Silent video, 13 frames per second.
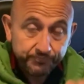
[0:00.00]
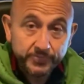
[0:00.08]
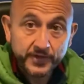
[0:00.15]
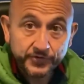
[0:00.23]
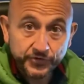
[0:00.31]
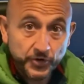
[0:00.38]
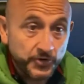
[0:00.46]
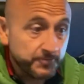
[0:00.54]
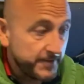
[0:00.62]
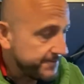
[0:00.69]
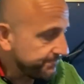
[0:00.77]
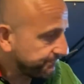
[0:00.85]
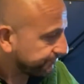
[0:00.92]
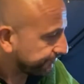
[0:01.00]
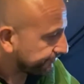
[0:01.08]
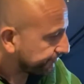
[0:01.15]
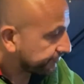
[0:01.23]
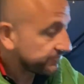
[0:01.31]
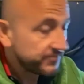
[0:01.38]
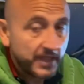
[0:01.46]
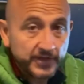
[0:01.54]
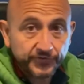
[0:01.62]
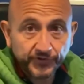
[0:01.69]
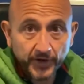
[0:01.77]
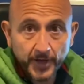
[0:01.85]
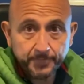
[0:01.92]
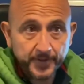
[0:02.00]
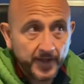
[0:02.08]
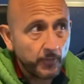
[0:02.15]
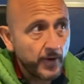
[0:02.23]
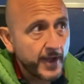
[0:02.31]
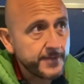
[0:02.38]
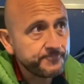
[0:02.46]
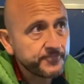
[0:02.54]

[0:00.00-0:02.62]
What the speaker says: Excuse me. slurping away.